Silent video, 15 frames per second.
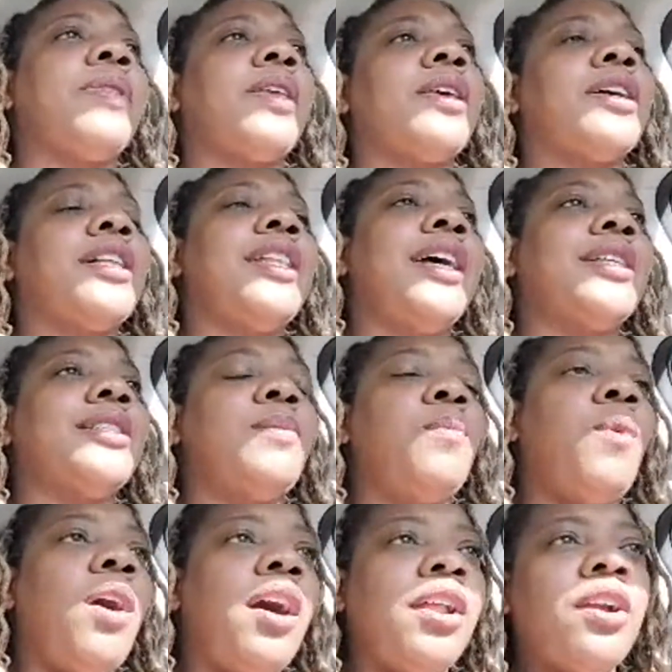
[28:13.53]
collect some
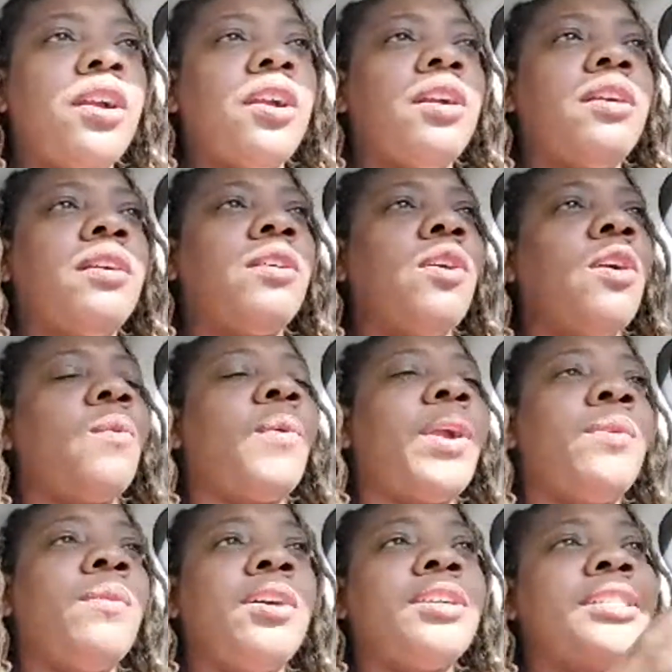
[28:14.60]
water or a
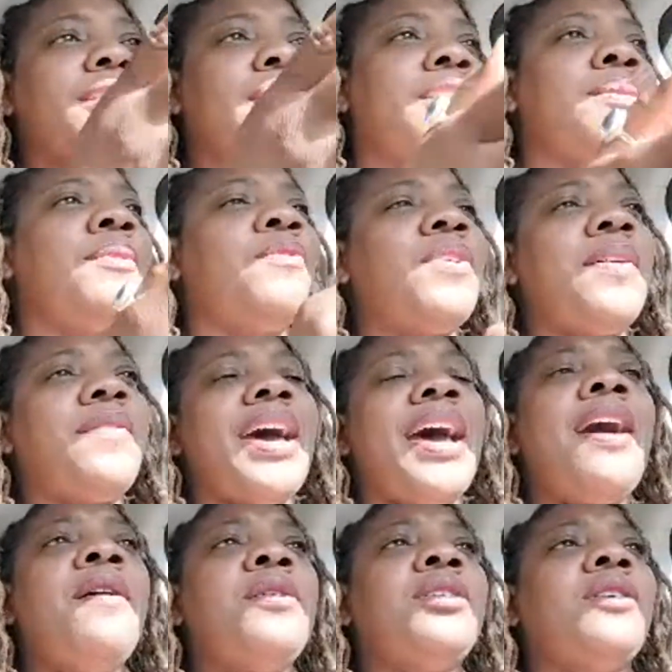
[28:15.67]
rainwater system if you have a
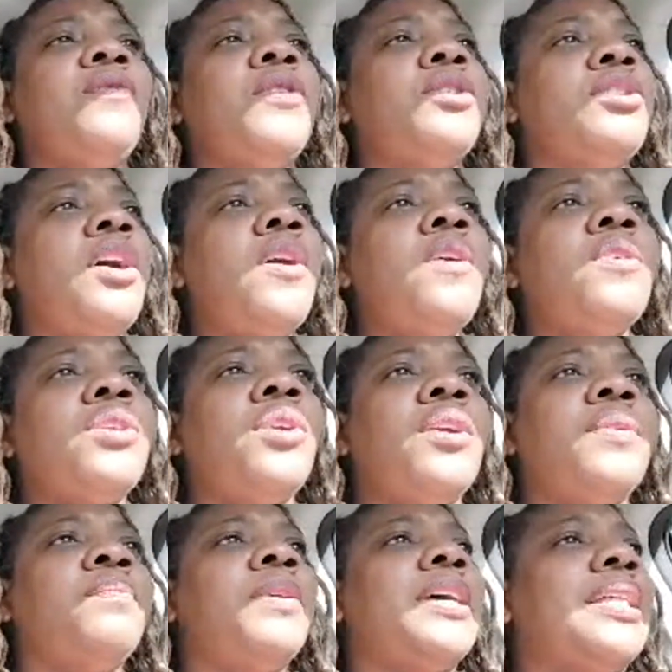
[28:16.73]
house. If you don't, you
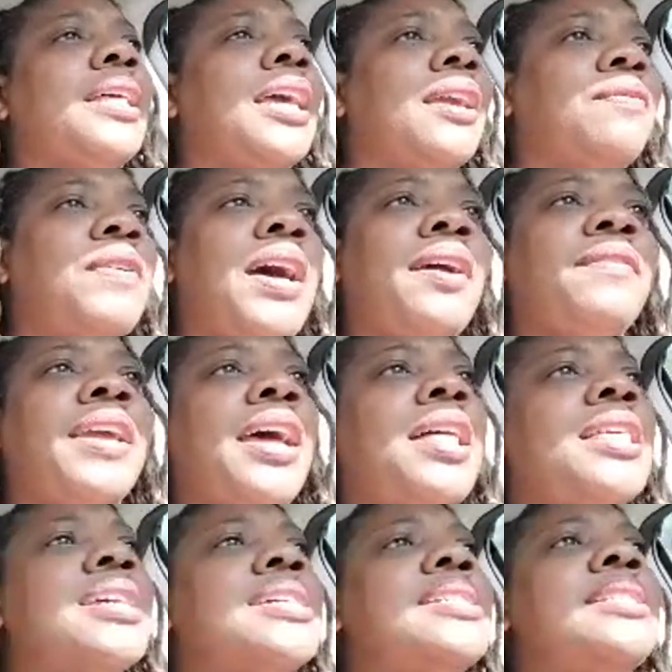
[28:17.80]
can put like 5
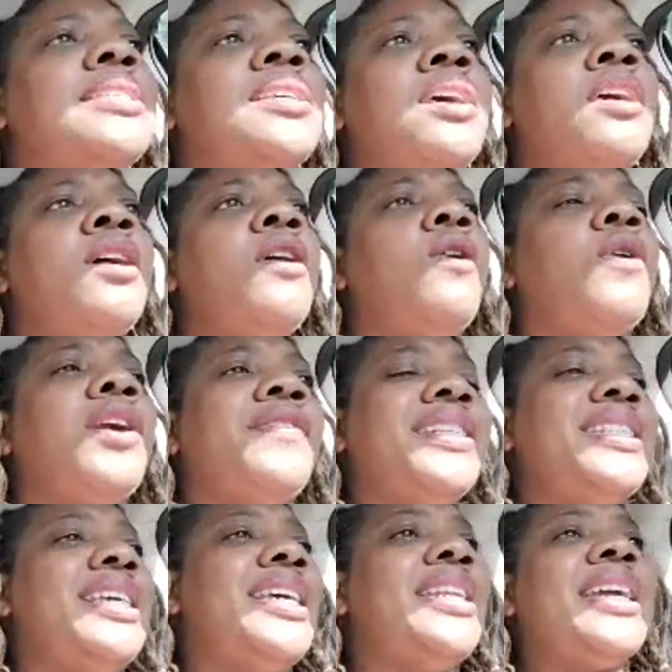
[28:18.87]
gallons or
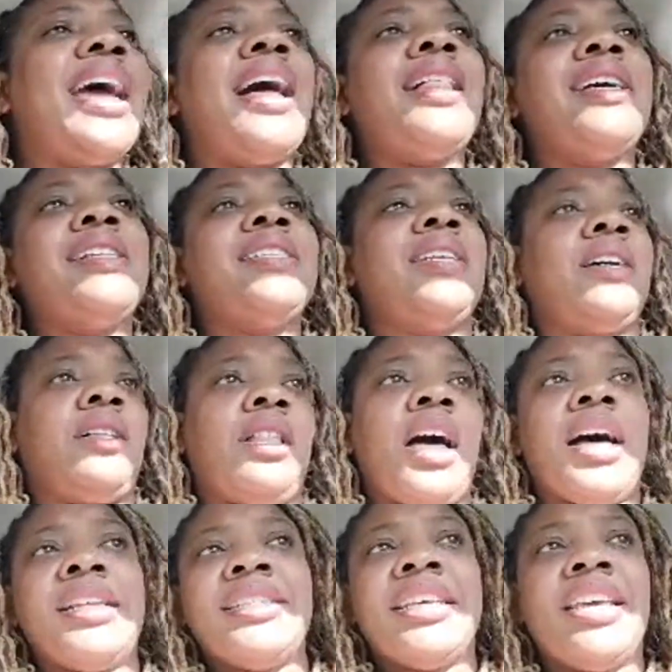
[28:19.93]
even 10 gallons in a
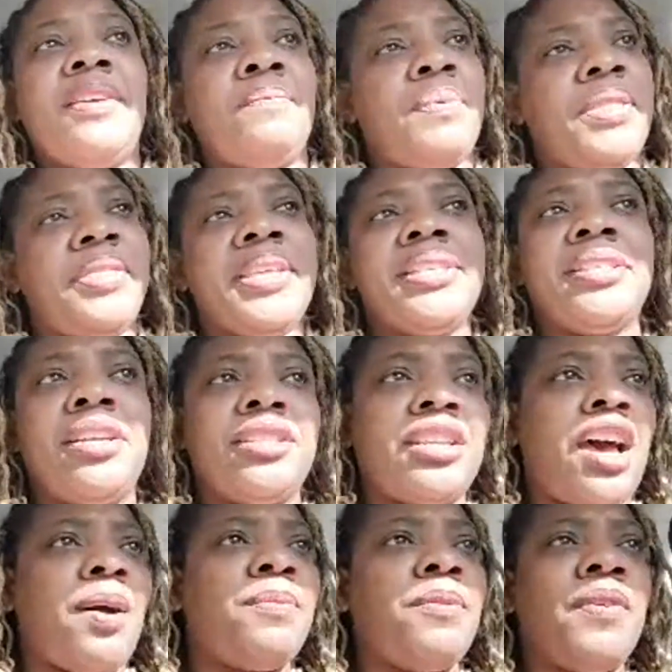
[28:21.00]
closet and put things on
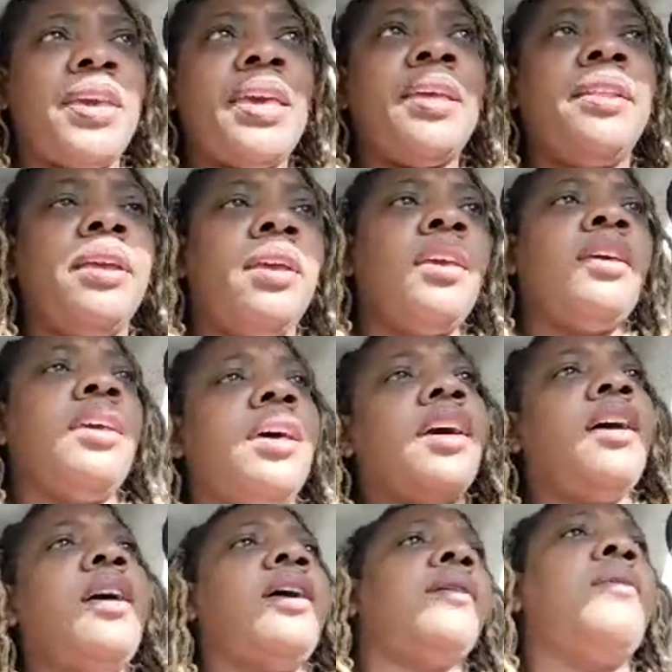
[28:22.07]
top of it
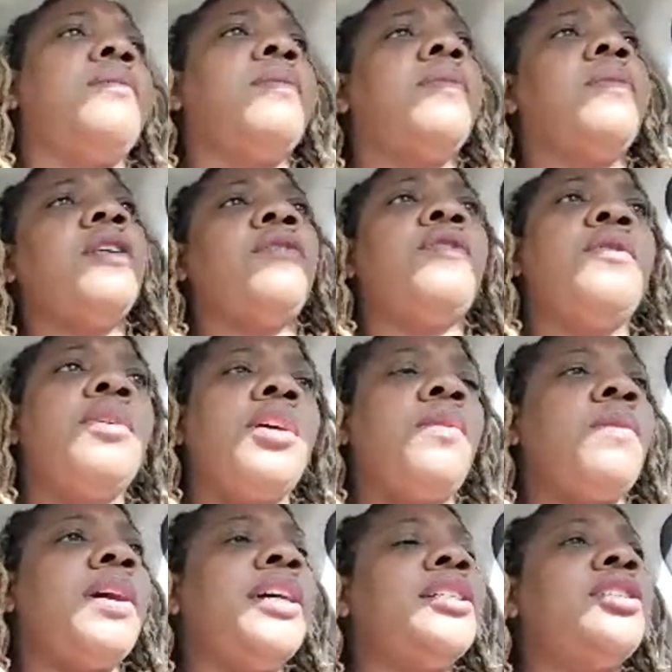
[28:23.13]
if you really
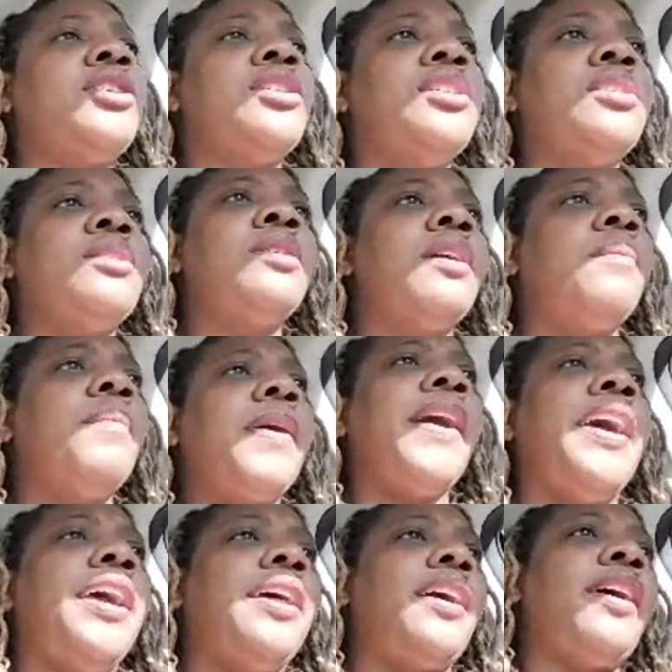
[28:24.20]
want to.
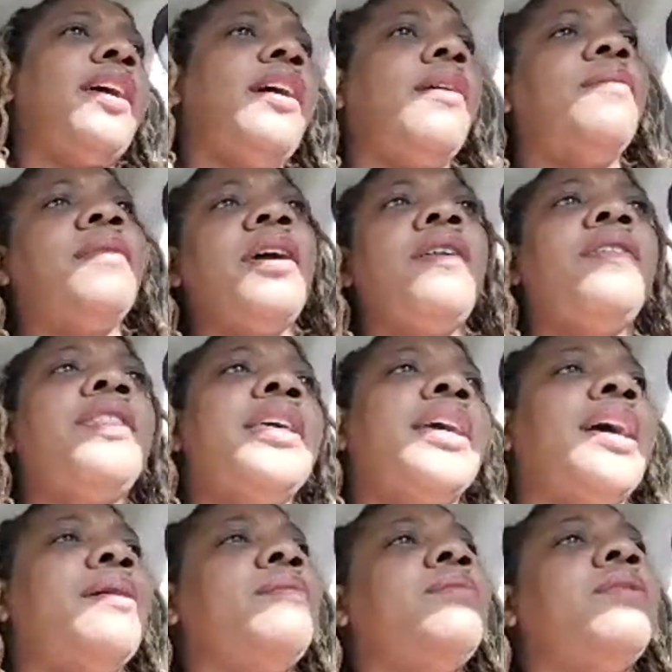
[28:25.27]
But everything
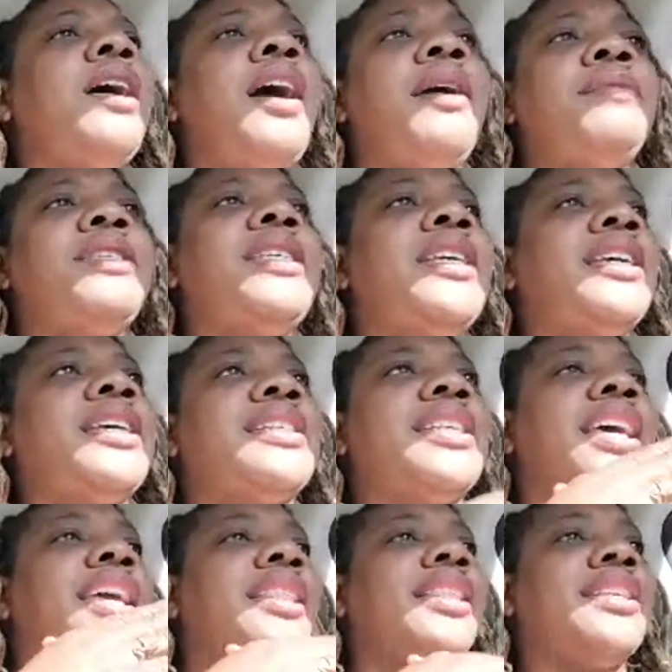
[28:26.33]
I'm seeing is
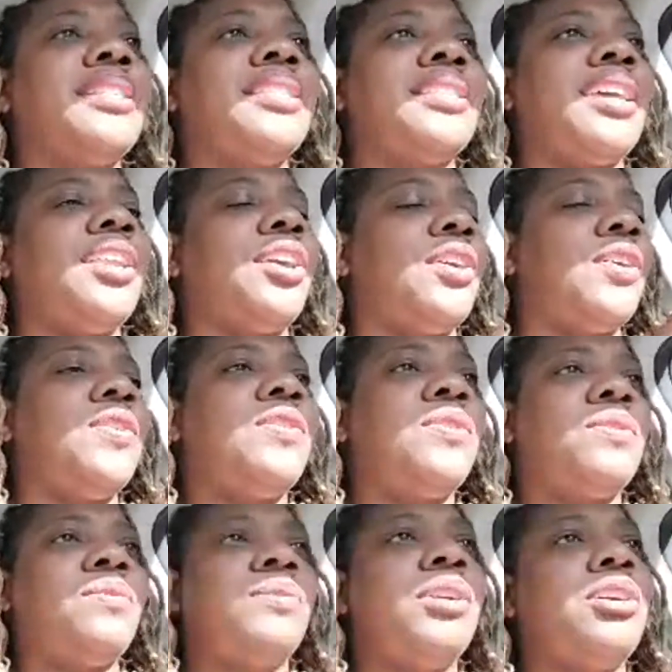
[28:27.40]
like, this is gonna go
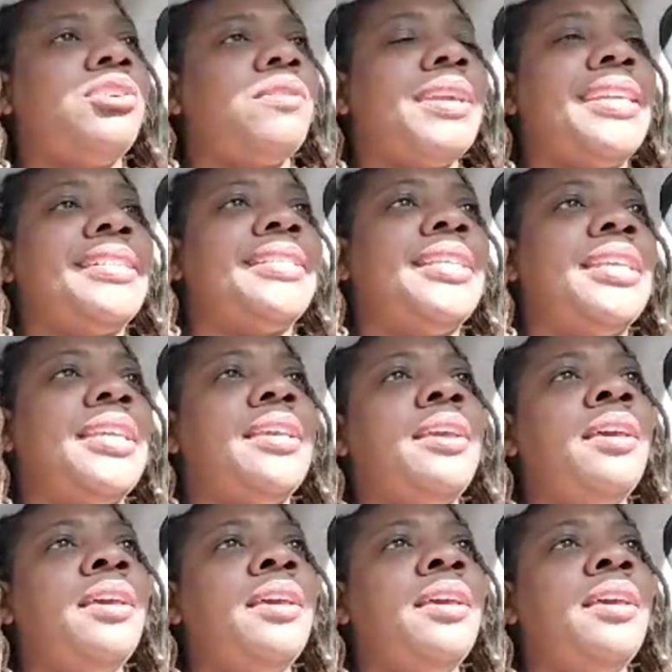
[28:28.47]
real crazy.